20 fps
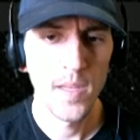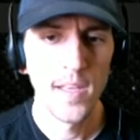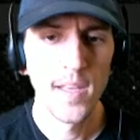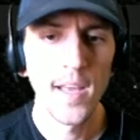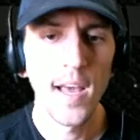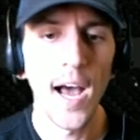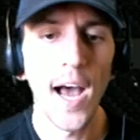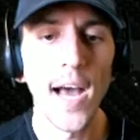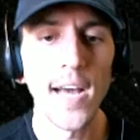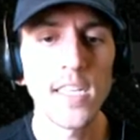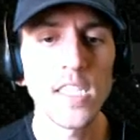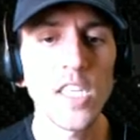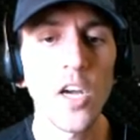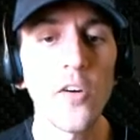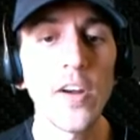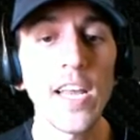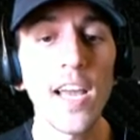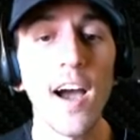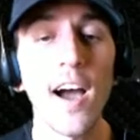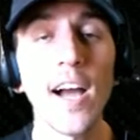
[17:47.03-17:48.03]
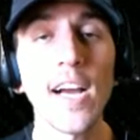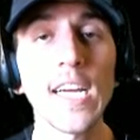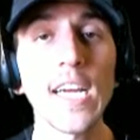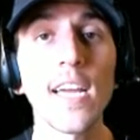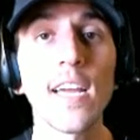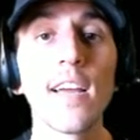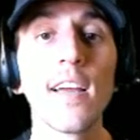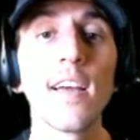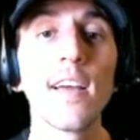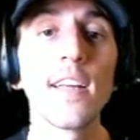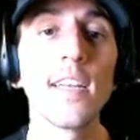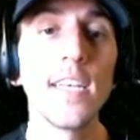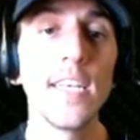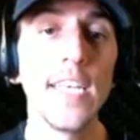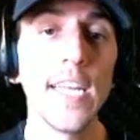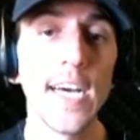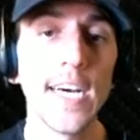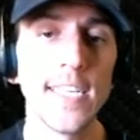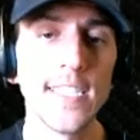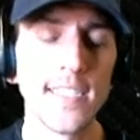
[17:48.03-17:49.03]
Ah, Tony Hawk
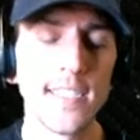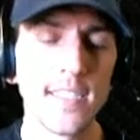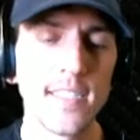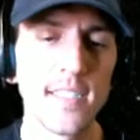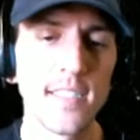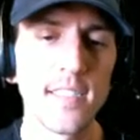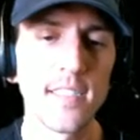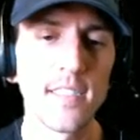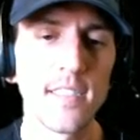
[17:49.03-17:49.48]
does...